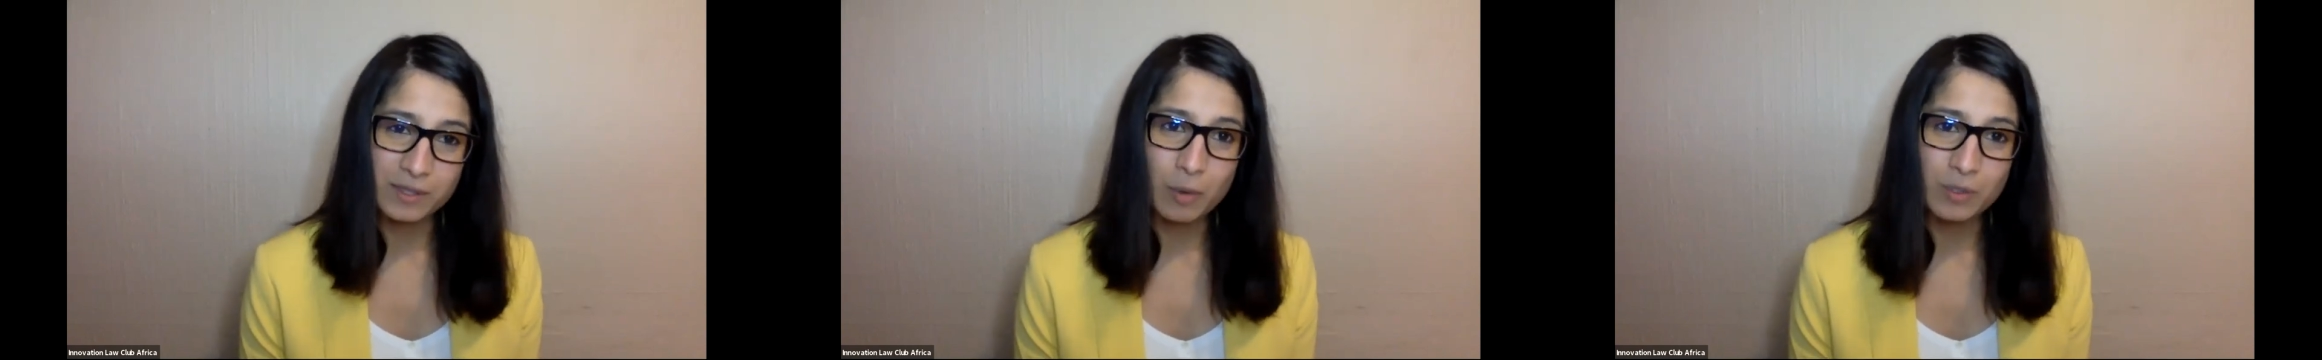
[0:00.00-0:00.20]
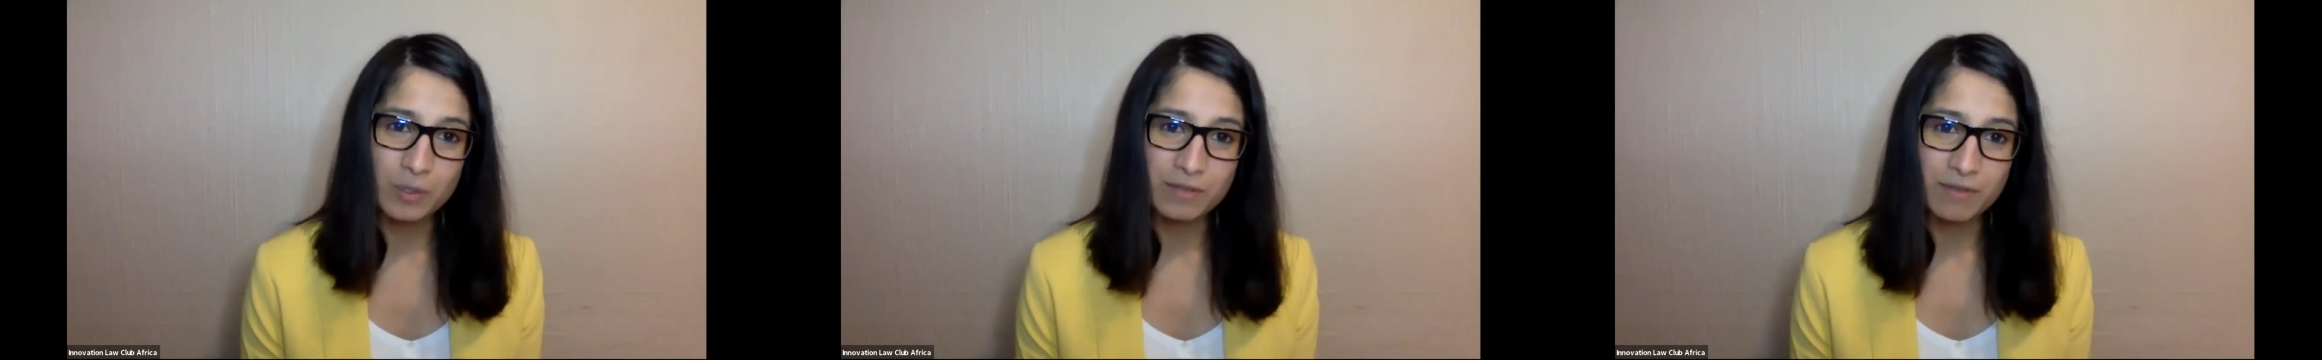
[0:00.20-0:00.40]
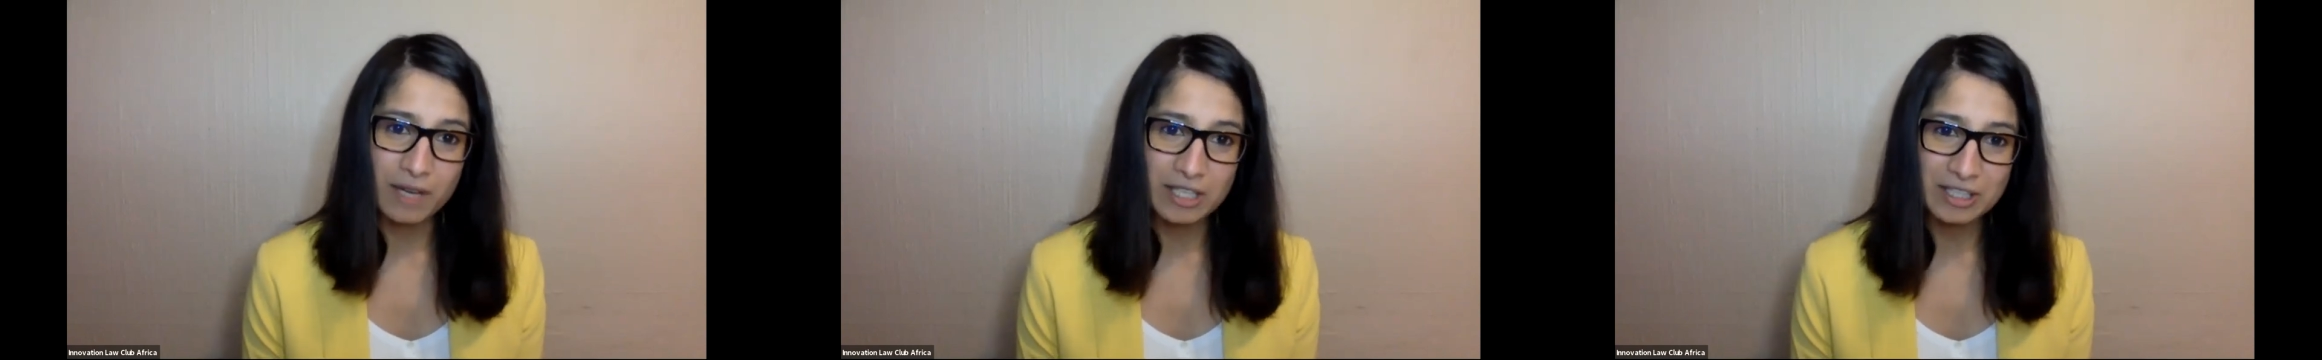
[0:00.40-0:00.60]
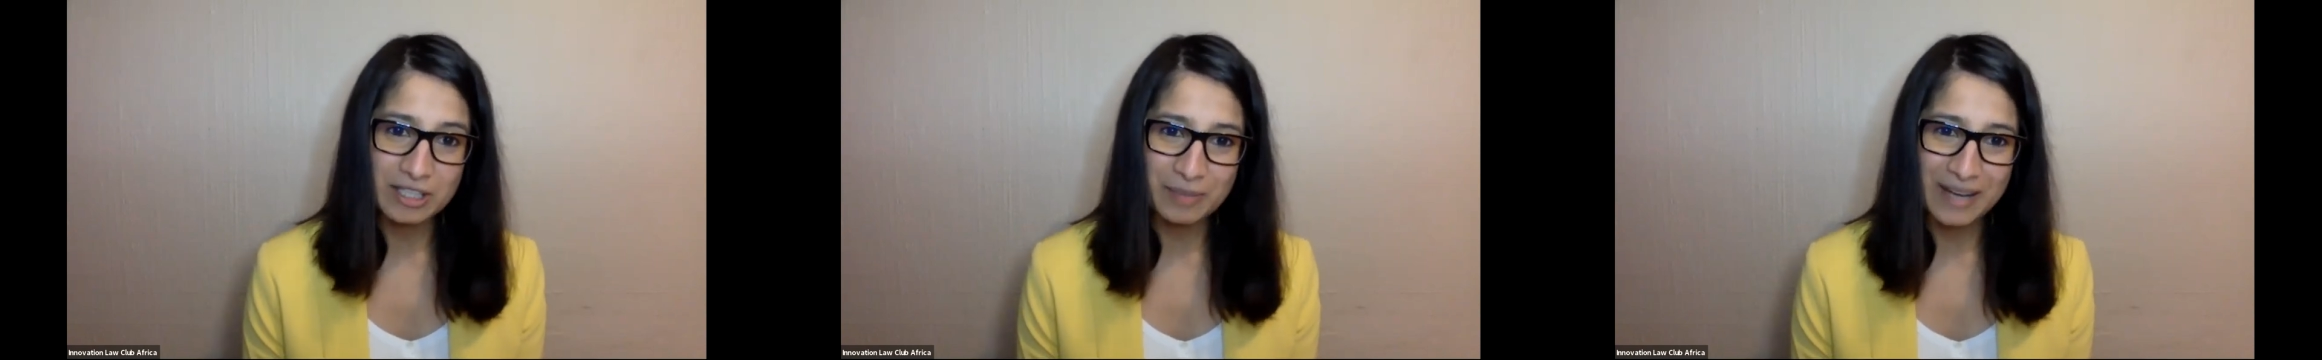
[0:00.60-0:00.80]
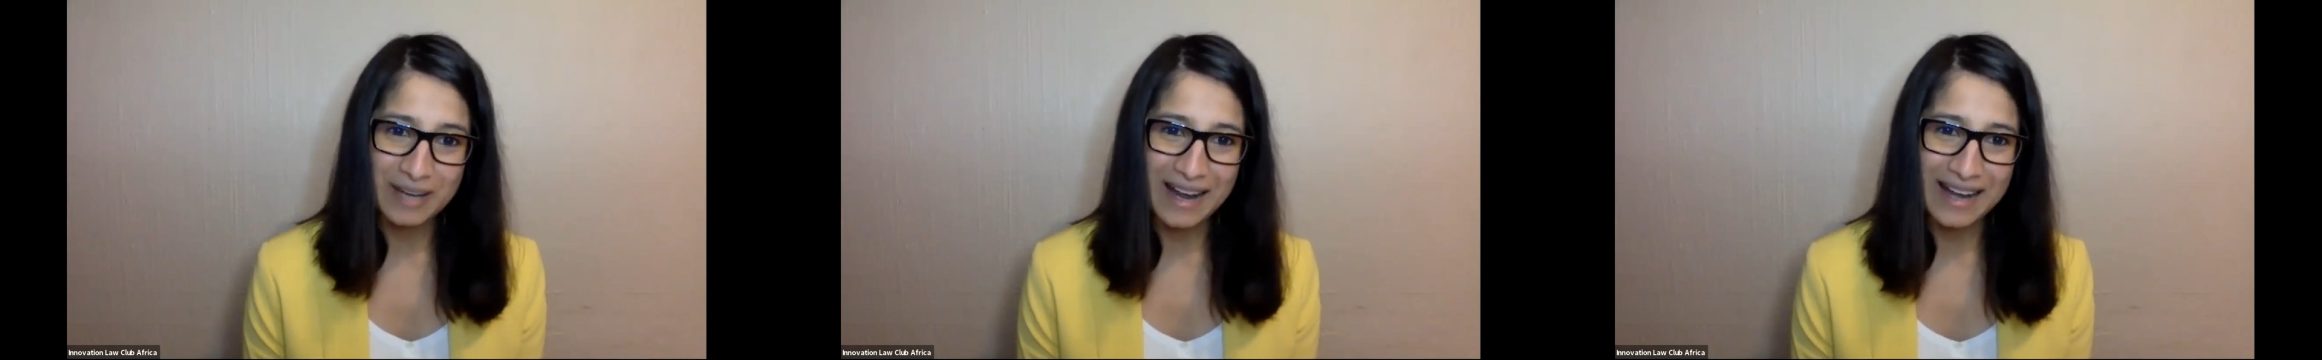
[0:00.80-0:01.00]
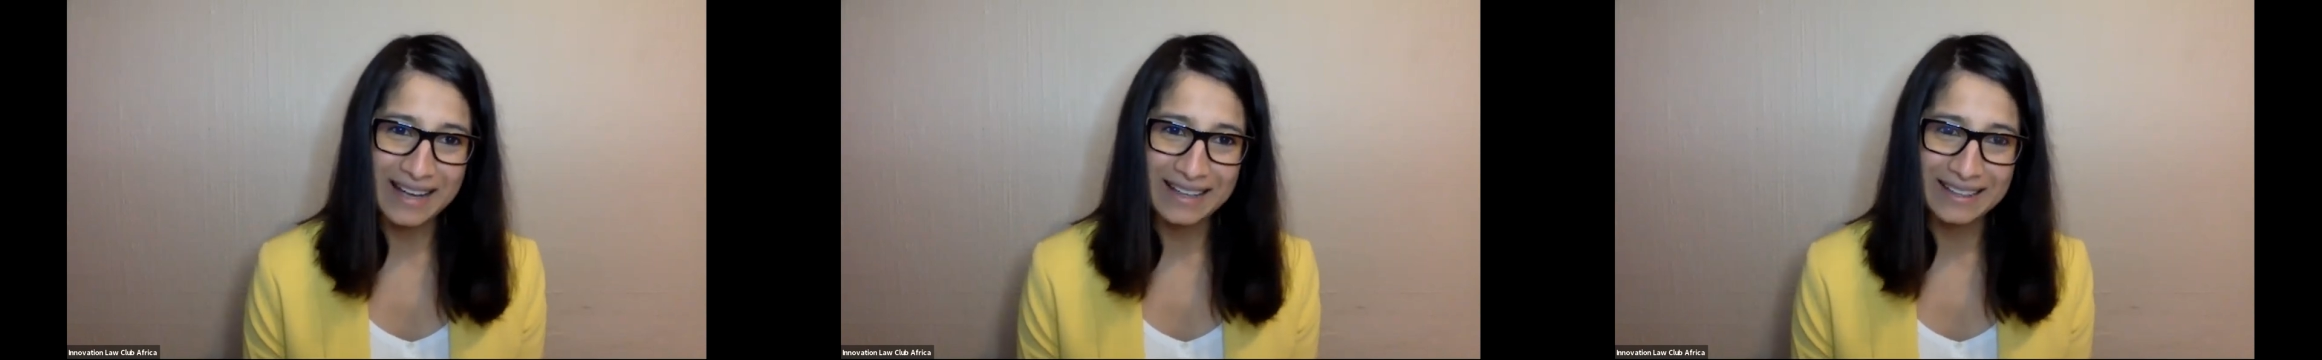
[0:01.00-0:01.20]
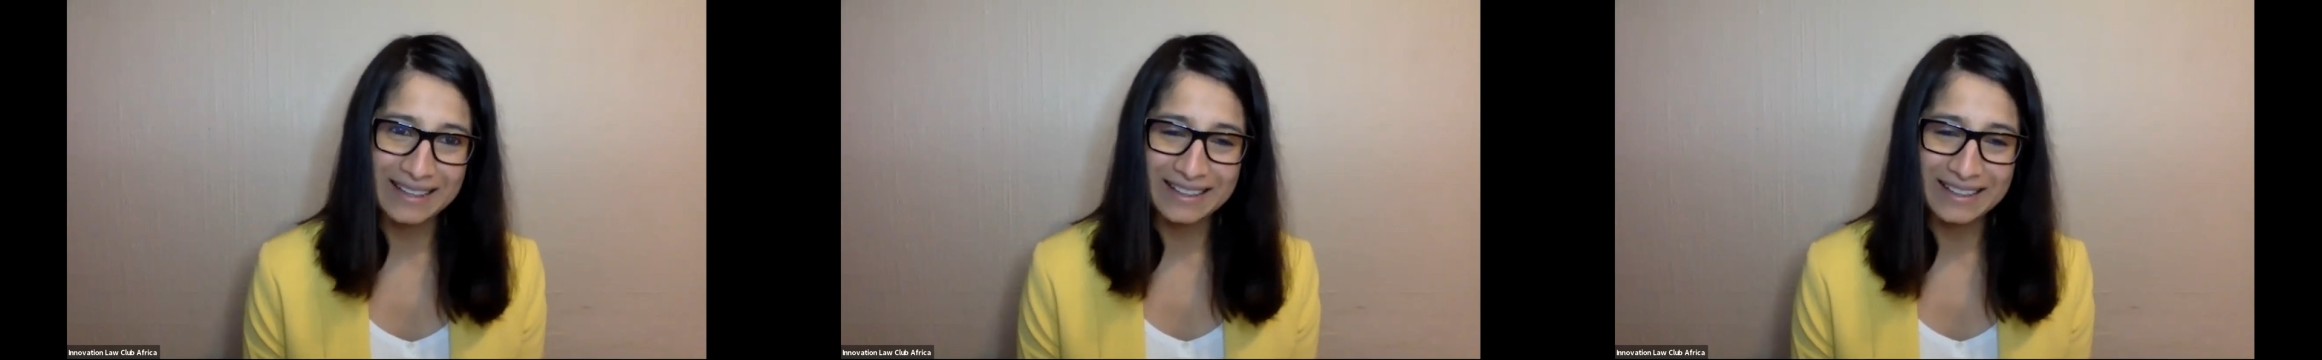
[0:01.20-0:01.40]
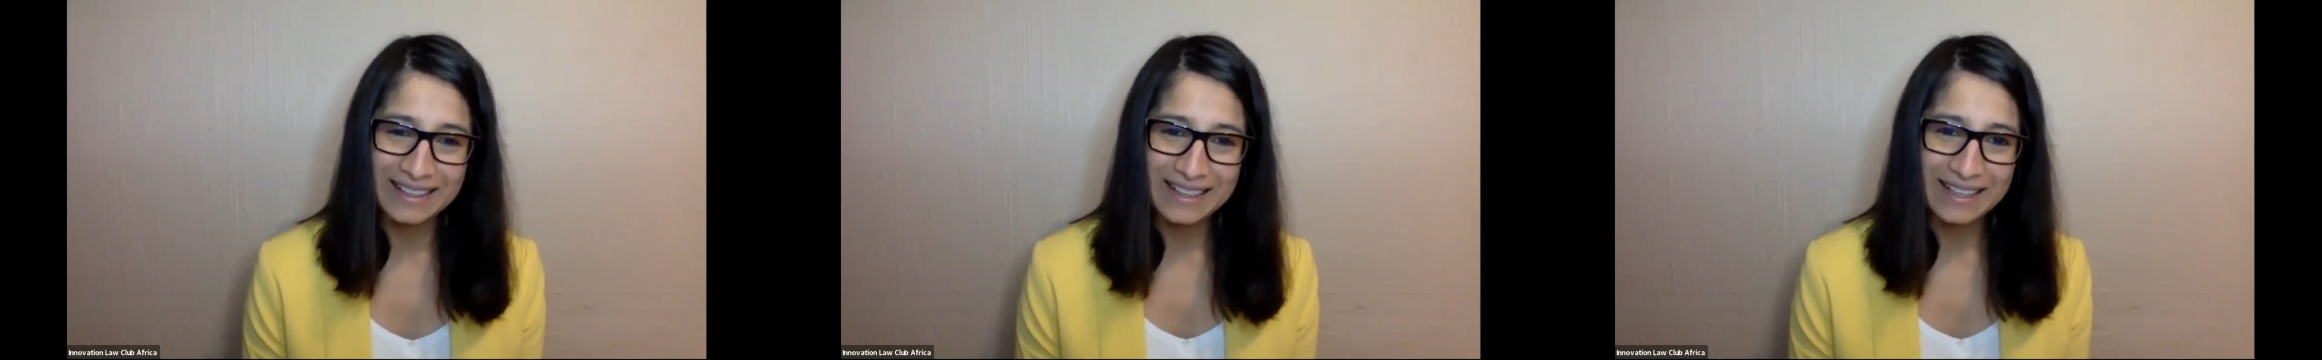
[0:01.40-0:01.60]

motivation behind